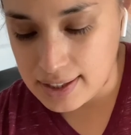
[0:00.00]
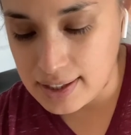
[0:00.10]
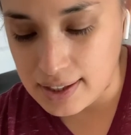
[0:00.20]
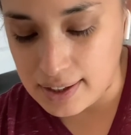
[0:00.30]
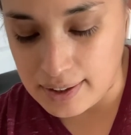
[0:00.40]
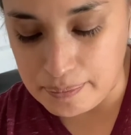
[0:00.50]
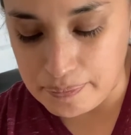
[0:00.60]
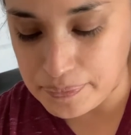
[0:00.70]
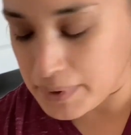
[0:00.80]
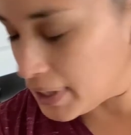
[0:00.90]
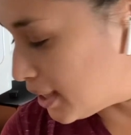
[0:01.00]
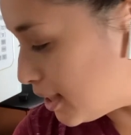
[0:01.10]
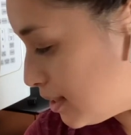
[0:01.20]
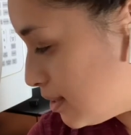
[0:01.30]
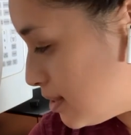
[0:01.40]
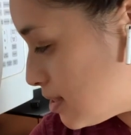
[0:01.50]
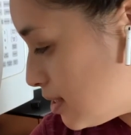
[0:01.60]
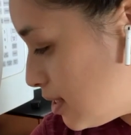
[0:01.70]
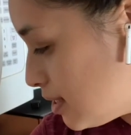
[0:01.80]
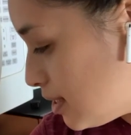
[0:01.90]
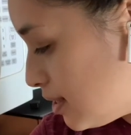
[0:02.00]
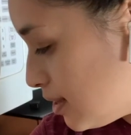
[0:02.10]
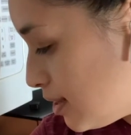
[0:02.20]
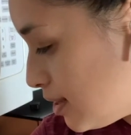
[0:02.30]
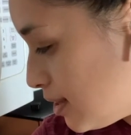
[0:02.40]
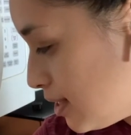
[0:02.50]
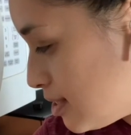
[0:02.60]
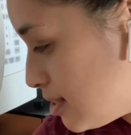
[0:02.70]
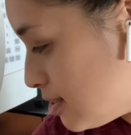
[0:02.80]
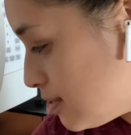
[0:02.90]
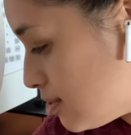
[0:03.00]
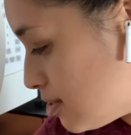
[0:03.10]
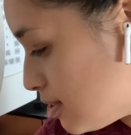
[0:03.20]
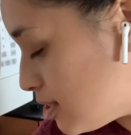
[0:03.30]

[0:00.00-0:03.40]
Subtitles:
And this is